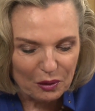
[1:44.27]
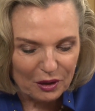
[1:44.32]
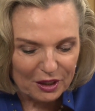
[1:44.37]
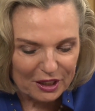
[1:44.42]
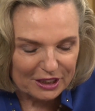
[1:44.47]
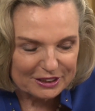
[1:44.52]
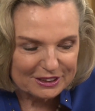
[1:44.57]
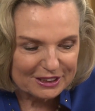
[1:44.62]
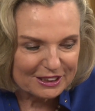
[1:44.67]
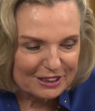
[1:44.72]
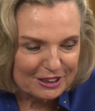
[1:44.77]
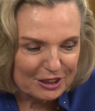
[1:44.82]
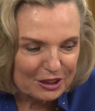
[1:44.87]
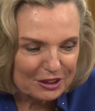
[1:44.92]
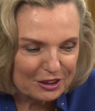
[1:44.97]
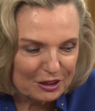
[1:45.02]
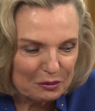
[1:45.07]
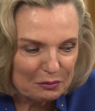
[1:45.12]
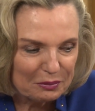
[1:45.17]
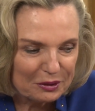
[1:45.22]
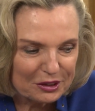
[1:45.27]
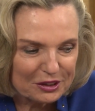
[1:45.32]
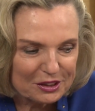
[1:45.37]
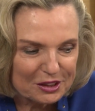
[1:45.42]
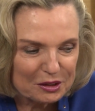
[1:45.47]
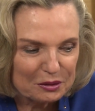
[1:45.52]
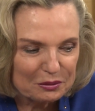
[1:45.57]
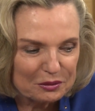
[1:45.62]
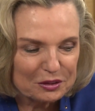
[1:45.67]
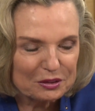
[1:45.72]
why I didn't get in,
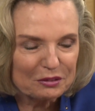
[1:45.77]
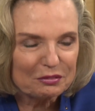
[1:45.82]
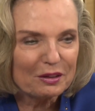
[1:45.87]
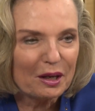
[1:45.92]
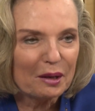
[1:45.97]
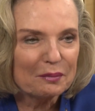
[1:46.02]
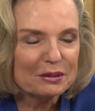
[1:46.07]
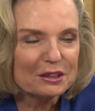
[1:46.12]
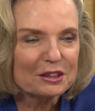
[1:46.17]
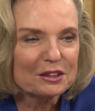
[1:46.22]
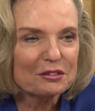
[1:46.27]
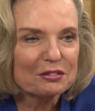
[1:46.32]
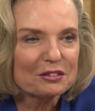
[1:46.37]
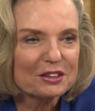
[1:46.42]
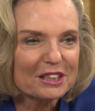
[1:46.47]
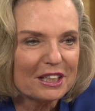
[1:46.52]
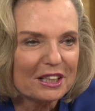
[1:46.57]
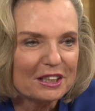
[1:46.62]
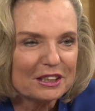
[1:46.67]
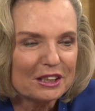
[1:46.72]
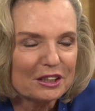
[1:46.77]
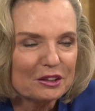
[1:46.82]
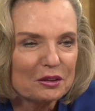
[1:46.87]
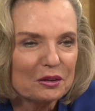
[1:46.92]
because it was a fabulous result.